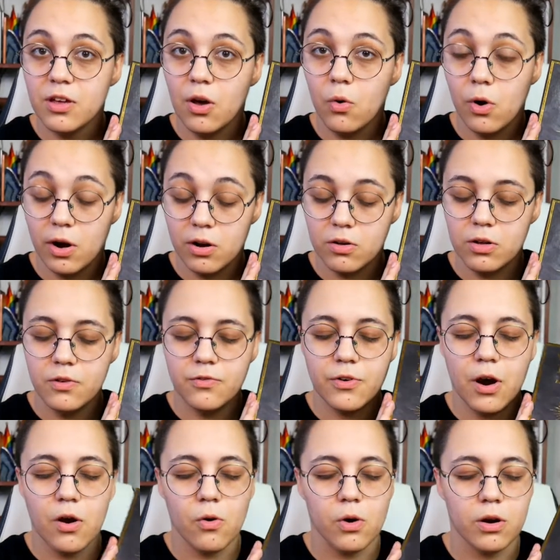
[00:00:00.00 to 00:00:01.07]
Oracle for
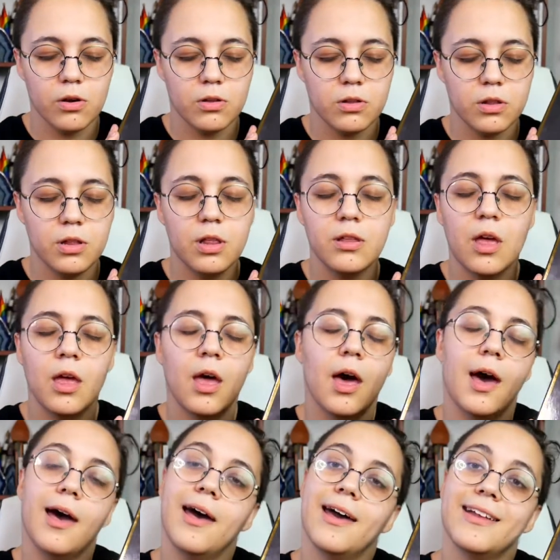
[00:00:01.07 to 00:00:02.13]
our Oracle
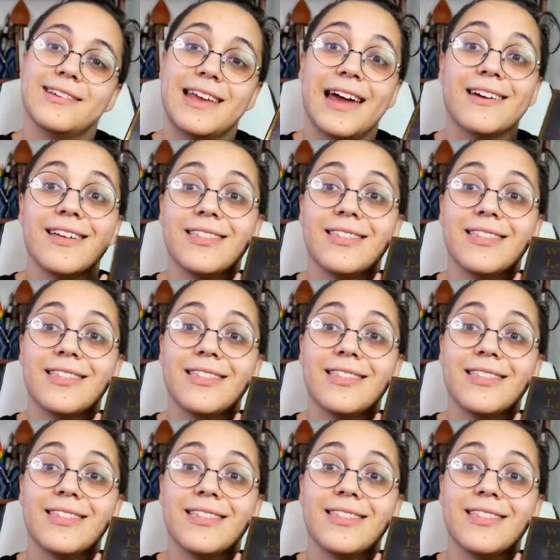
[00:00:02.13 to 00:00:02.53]
uh, deck.